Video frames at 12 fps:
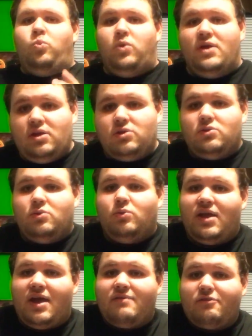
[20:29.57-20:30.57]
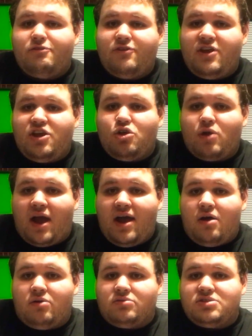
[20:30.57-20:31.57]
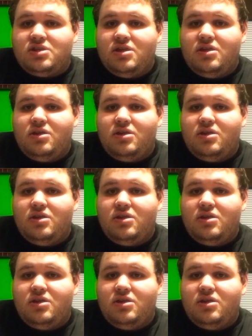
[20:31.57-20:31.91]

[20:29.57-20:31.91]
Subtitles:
Will we ever figure out